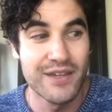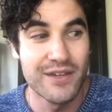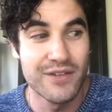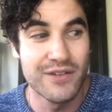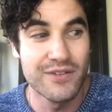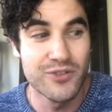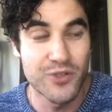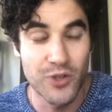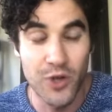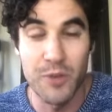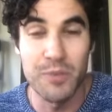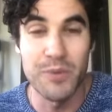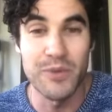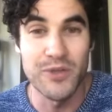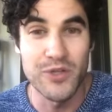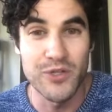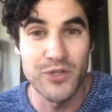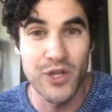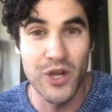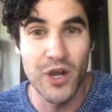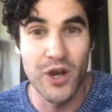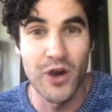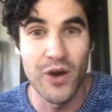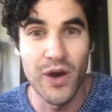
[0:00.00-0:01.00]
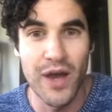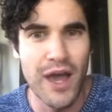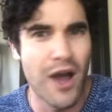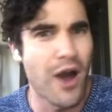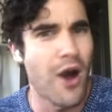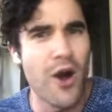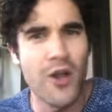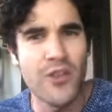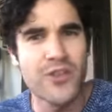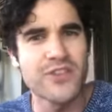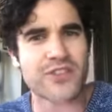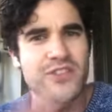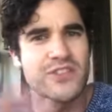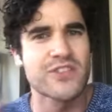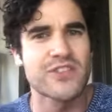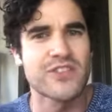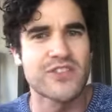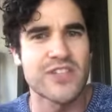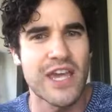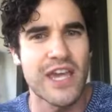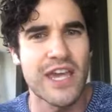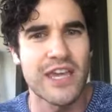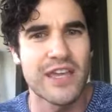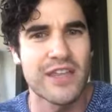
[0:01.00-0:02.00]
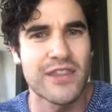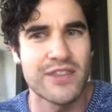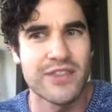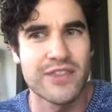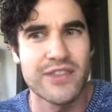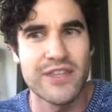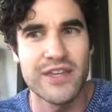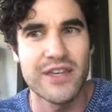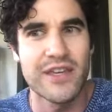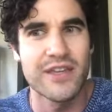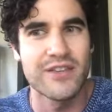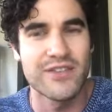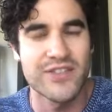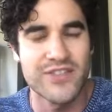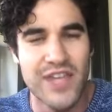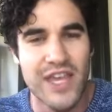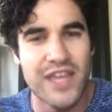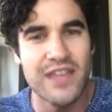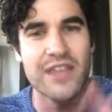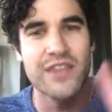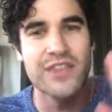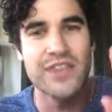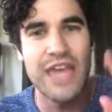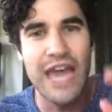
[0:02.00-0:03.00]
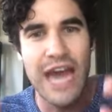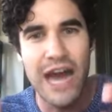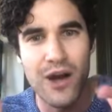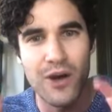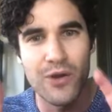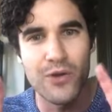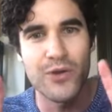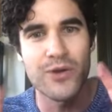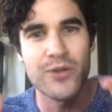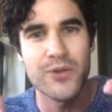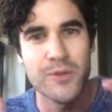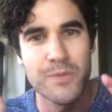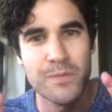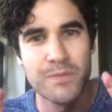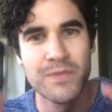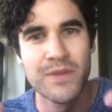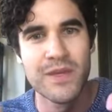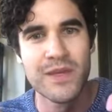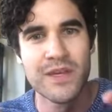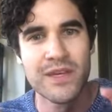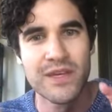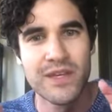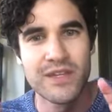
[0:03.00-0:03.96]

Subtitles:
show up in the show. All this to say, saying that the algorithm